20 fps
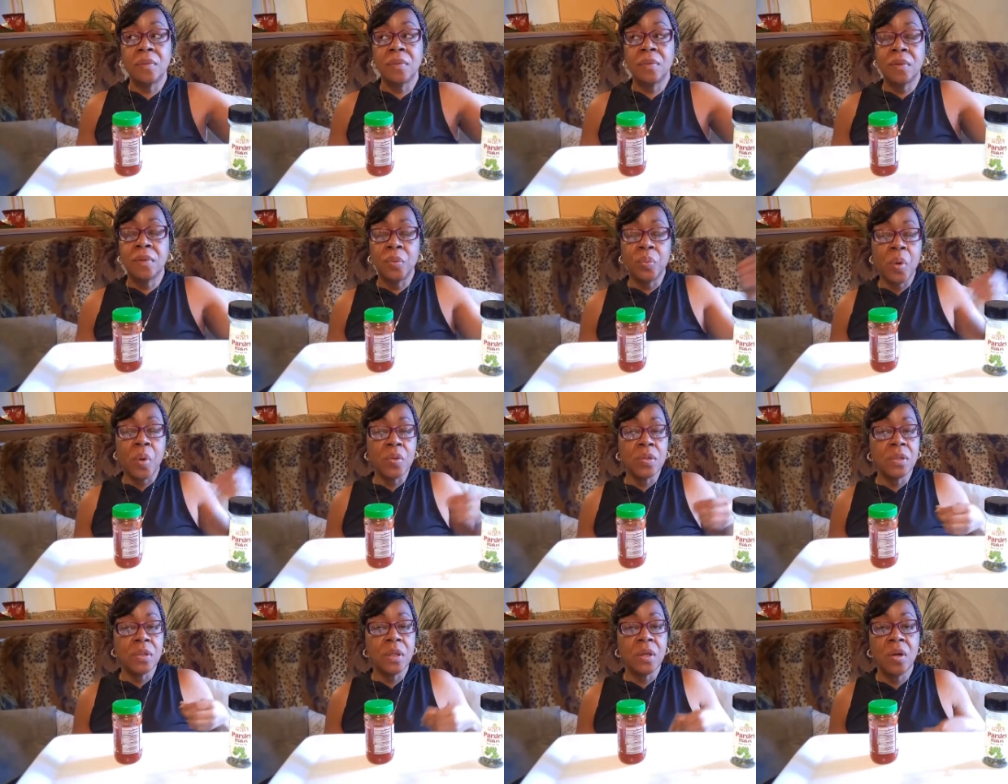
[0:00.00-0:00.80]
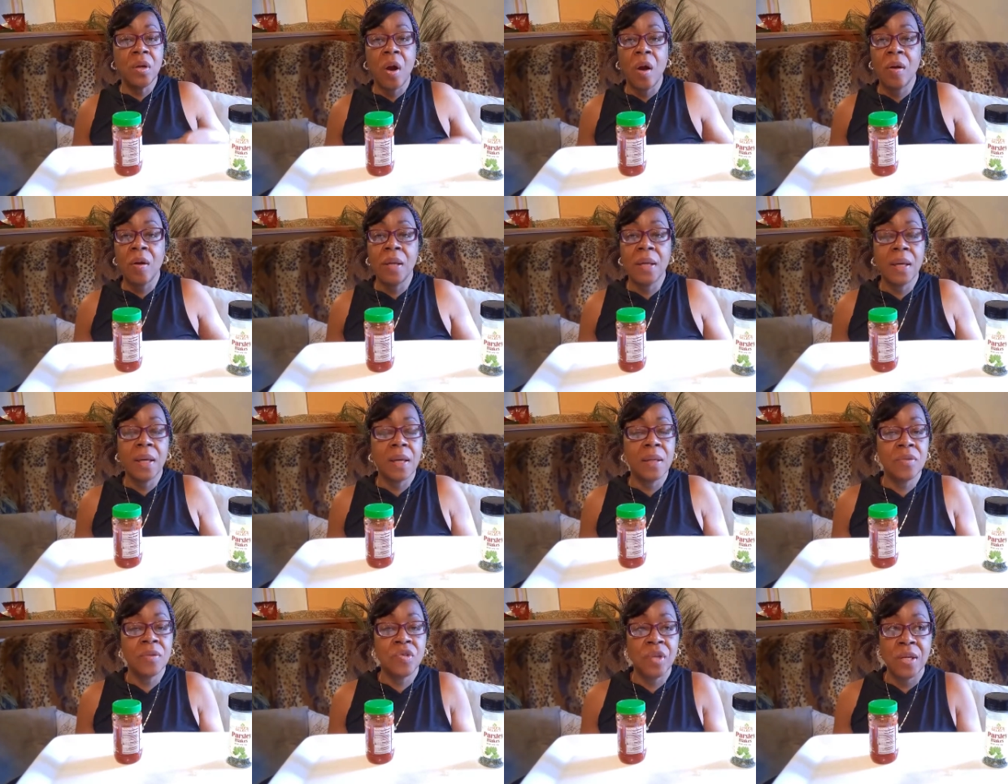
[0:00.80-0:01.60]
the roasted garlic
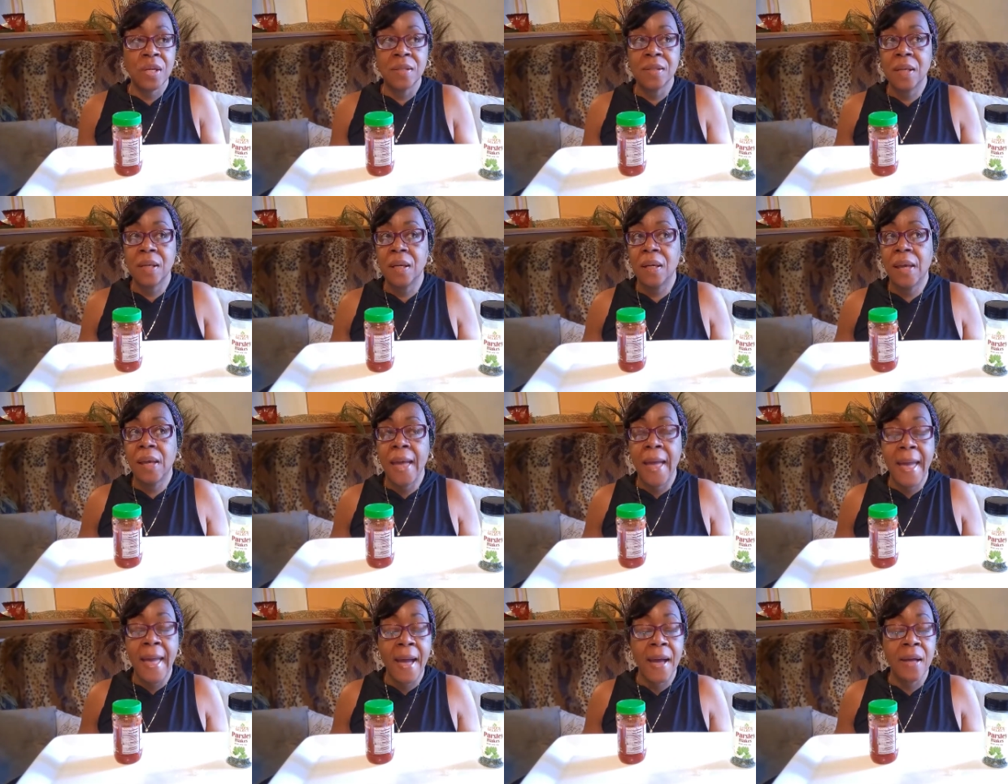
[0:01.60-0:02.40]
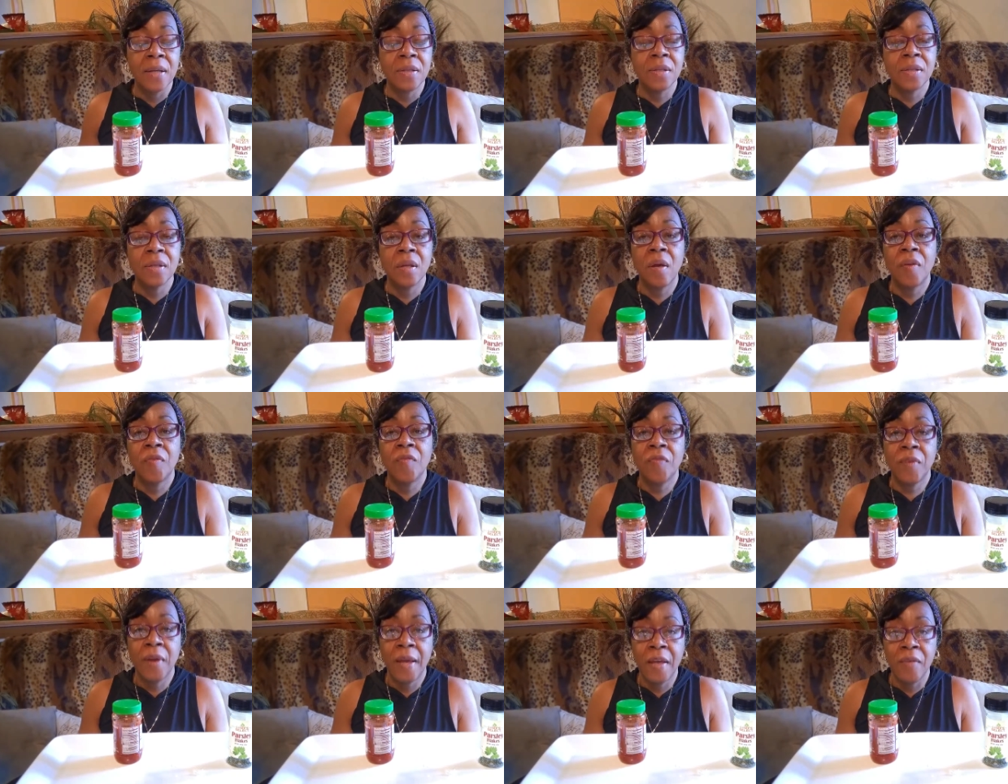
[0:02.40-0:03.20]
just adds
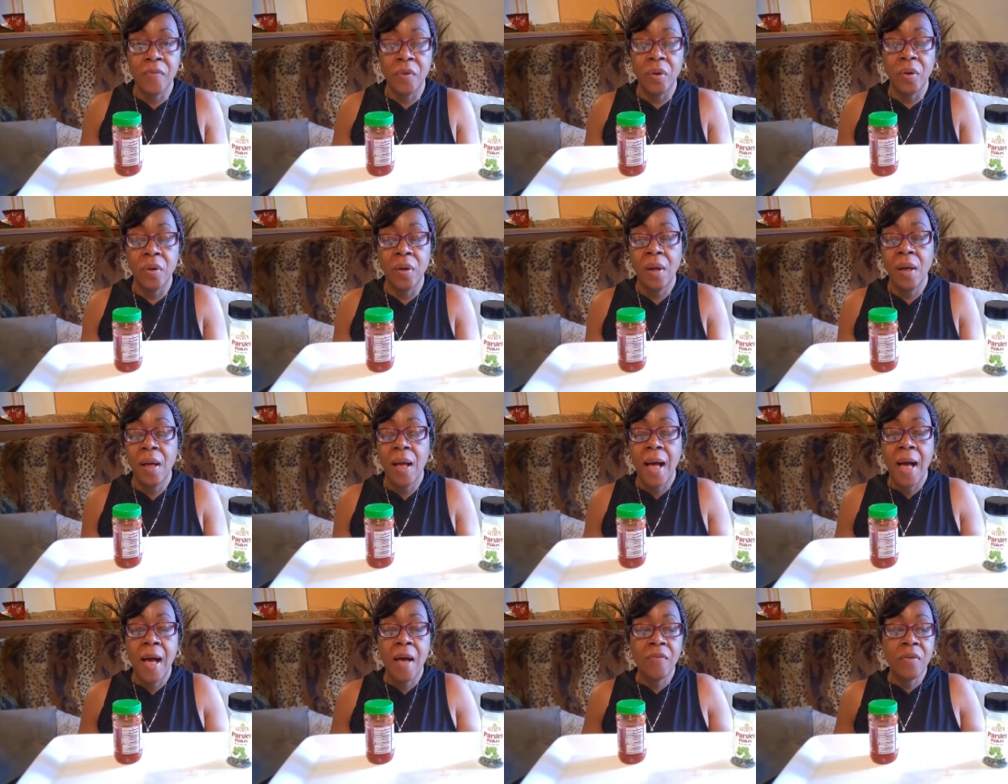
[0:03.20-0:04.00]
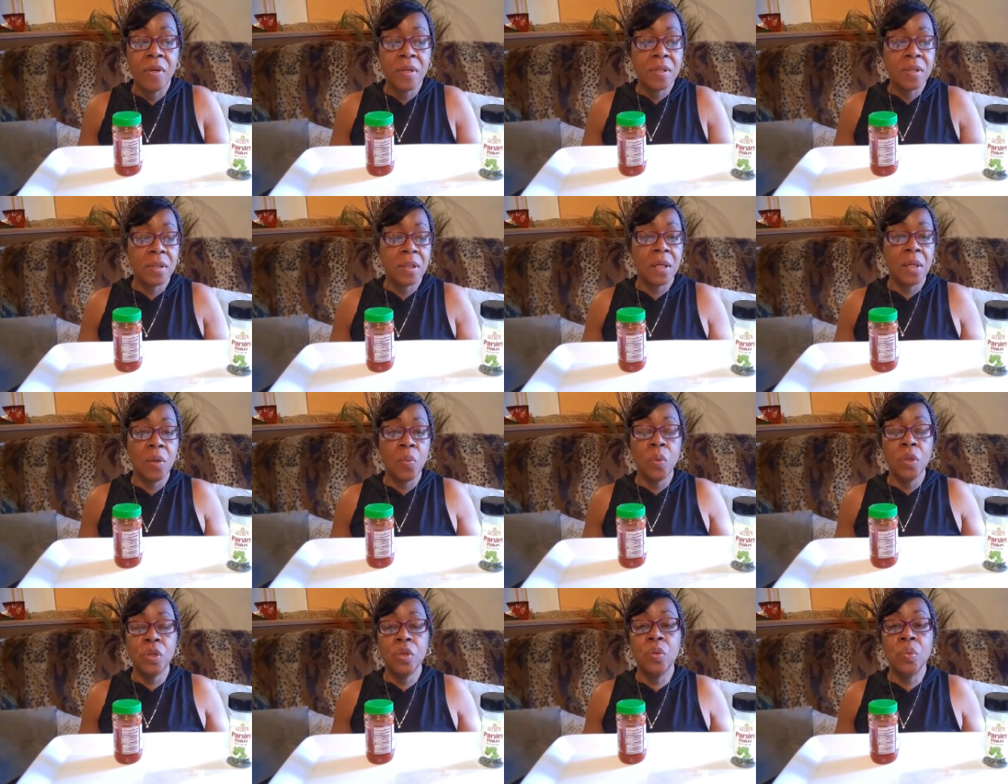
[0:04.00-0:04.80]
flavor. Obviously,
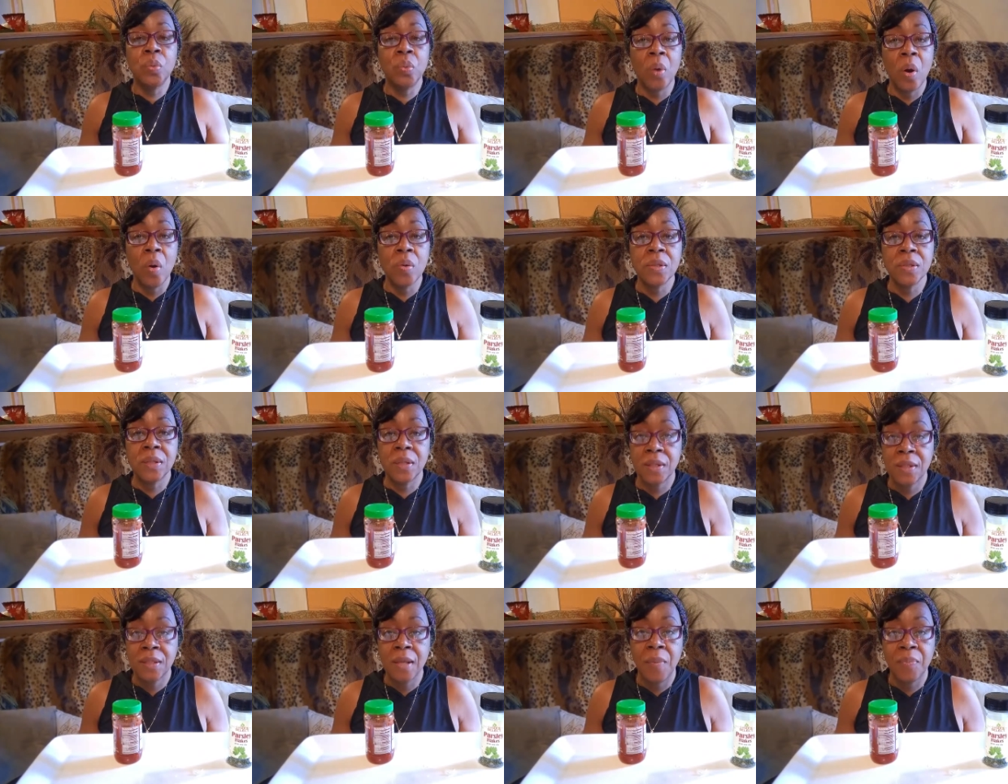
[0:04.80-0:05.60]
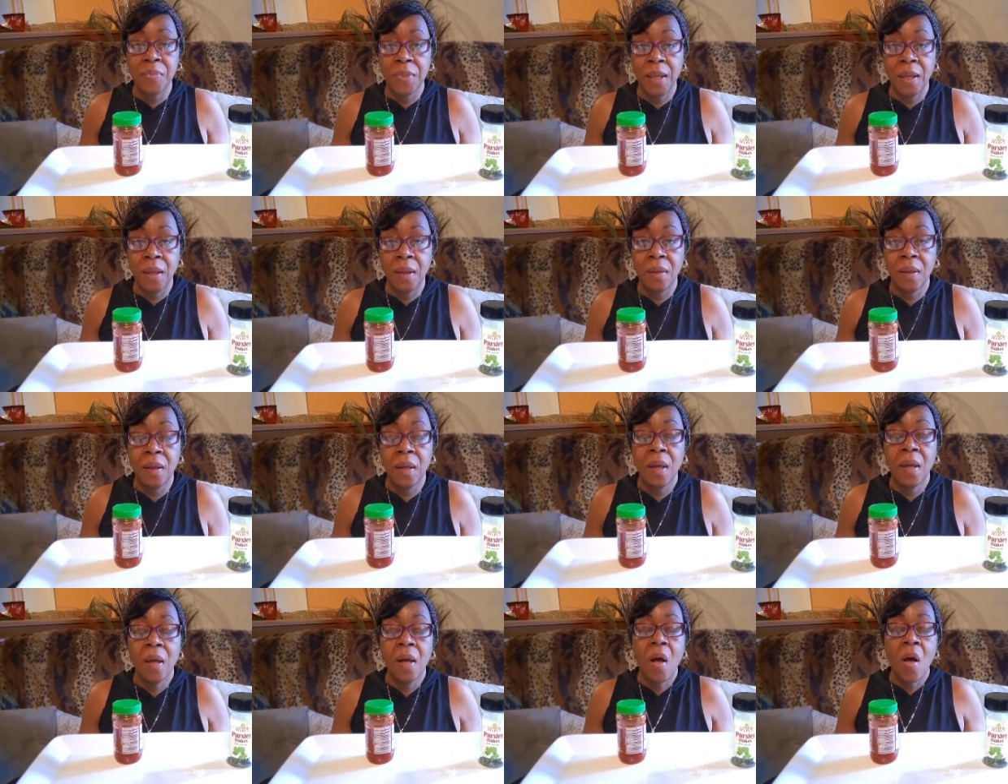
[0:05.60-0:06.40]
when you roast something,
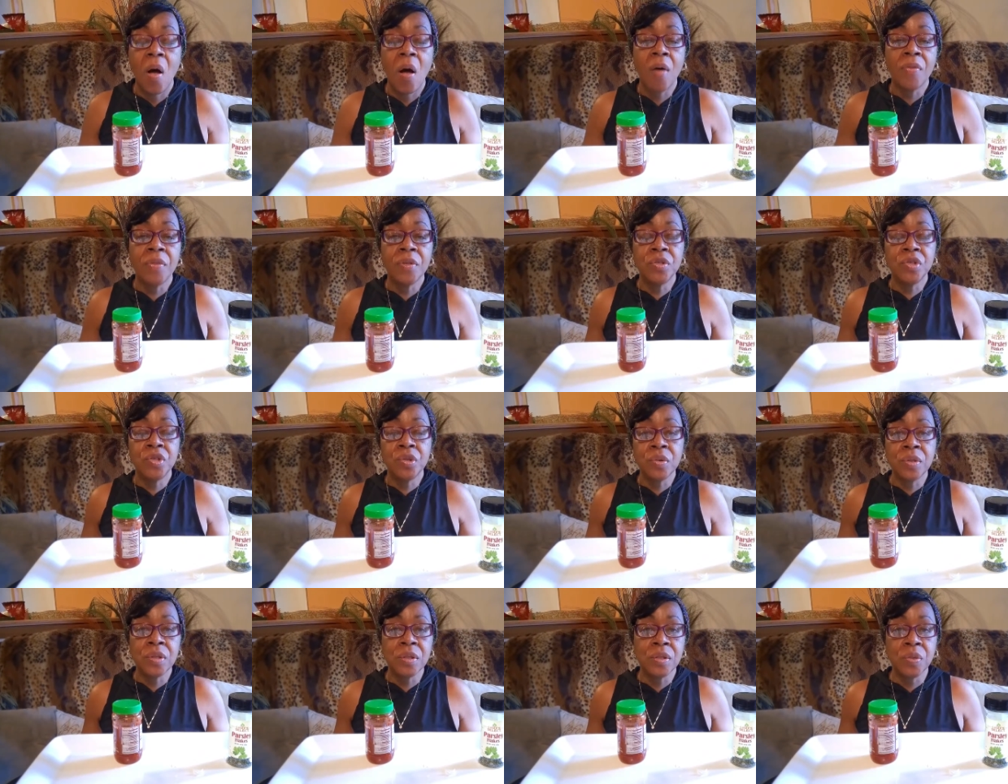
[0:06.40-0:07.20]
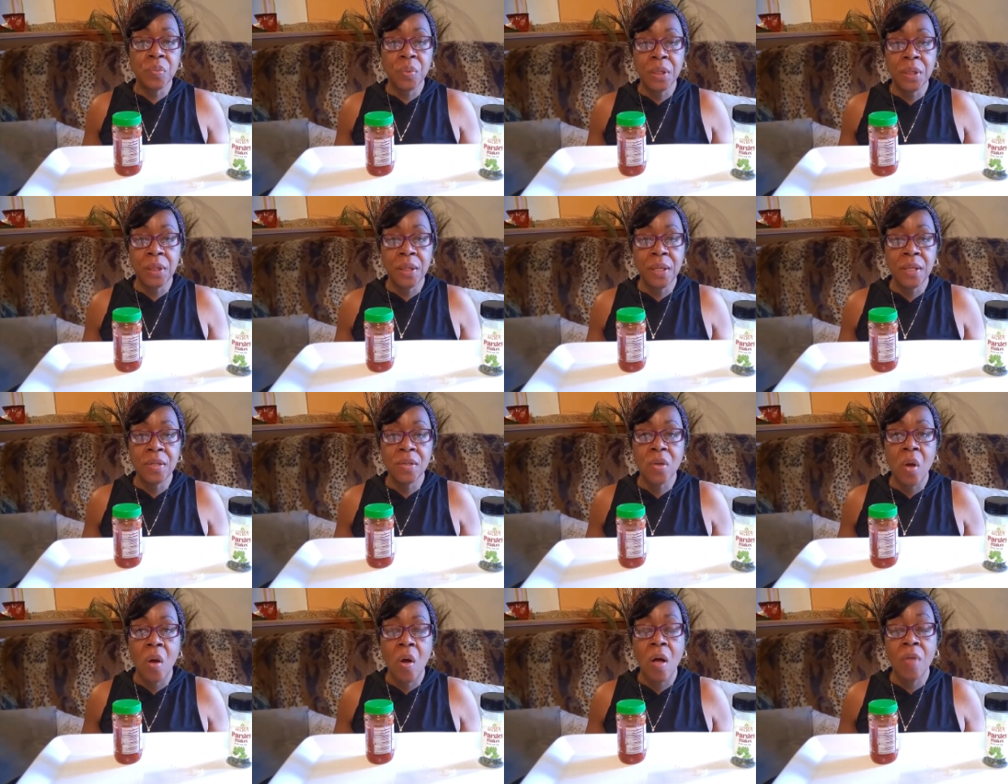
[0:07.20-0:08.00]
all the juices
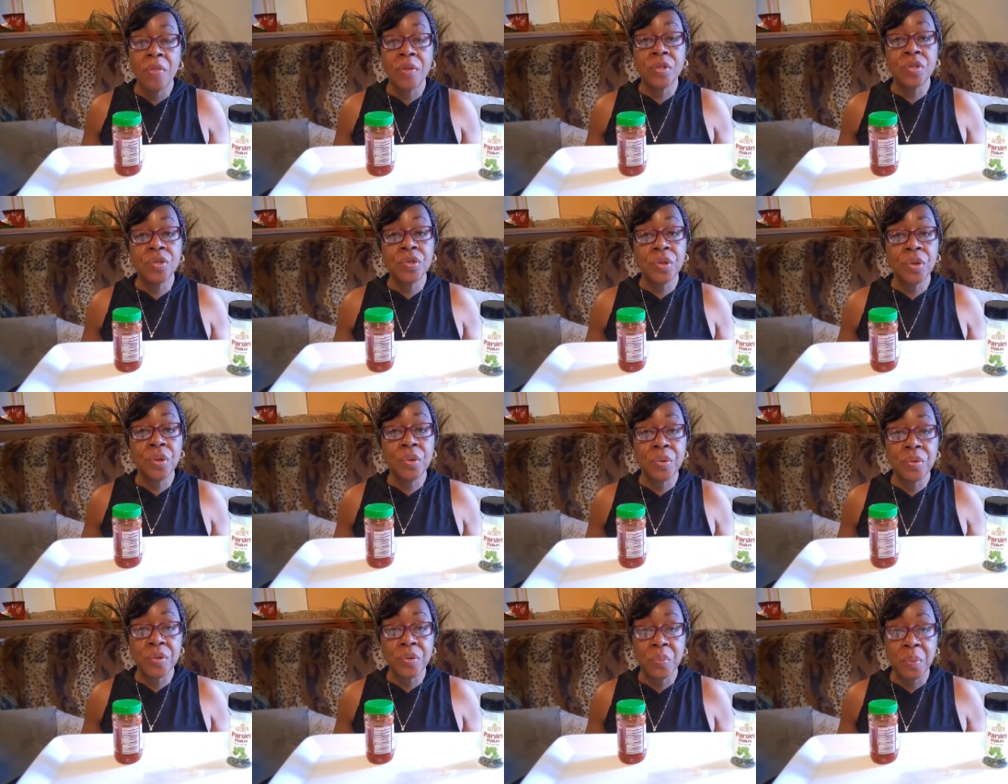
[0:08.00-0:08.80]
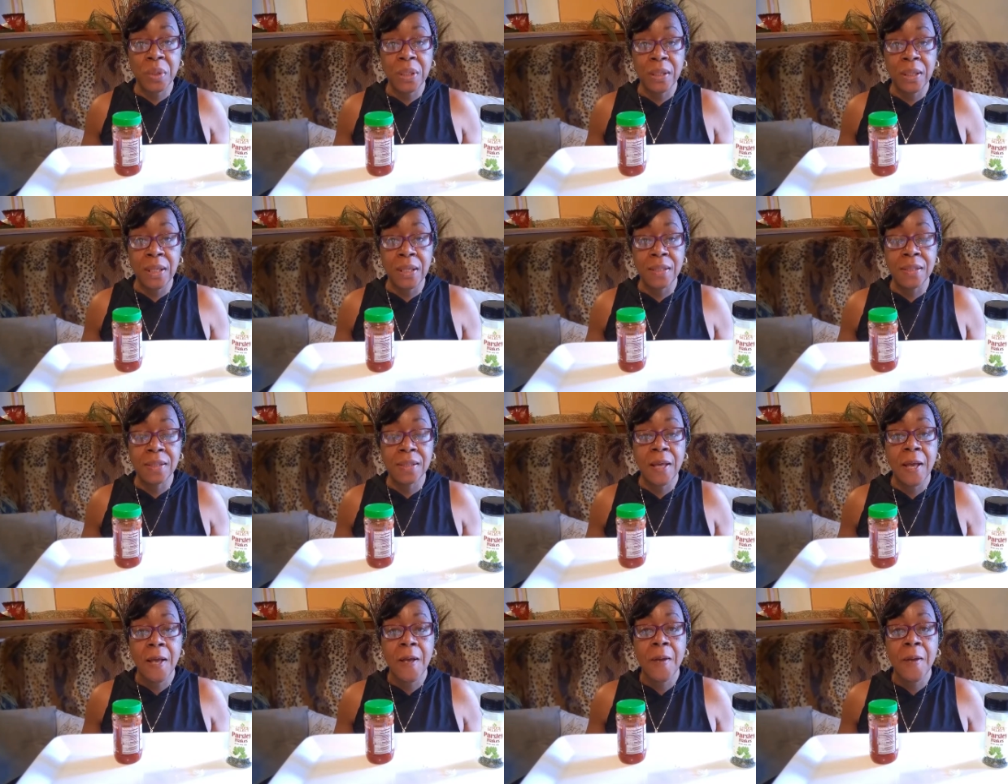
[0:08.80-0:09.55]
release, all the sugars release,